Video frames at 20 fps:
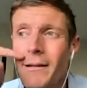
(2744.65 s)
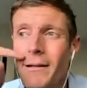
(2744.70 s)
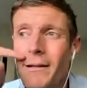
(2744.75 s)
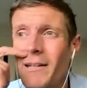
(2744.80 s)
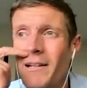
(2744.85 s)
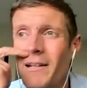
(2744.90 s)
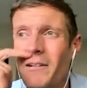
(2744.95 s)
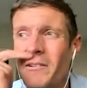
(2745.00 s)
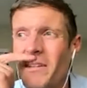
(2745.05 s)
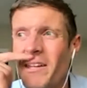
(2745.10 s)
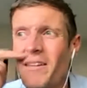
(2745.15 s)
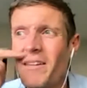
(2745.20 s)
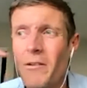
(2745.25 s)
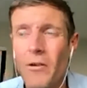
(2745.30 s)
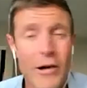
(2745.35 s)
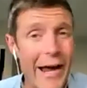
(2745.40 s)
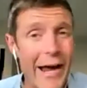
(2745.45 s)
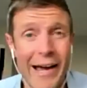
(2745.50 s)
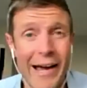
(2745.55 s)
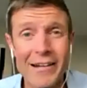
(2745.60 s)
They're
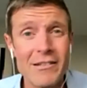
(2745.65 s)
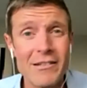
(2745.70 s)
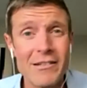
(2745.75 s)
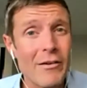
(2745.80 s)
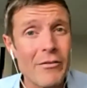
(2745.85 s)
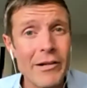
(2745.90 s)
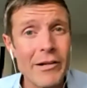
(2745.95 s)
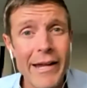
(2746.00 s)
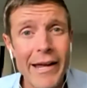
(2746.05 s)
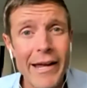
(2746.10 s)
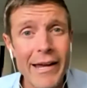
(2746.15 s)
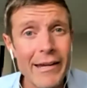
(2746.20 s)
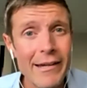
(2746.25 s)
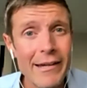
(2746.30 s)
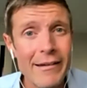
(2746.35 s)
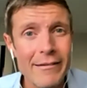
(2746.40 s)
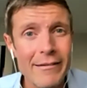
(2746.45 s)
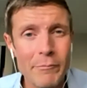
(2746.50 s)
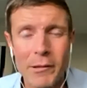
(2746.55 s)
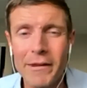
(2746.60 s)
active every day,
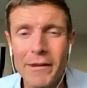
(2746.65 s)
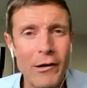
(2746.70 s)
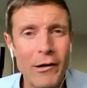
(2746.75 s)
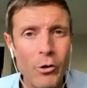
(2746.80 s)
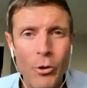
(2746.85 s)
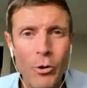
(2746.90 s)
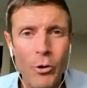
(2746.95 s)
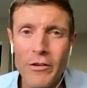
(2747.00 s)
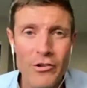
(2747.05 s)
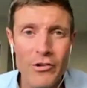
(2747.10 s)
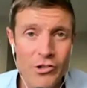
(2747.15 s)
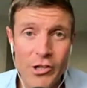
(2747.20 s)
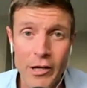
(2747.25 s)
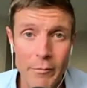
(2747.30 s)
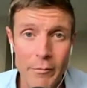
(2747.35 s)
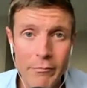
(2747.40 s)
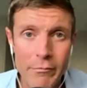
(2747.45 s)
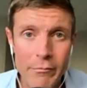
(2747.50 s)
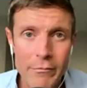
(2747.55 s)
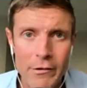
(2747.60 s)
but they don't go to the gym.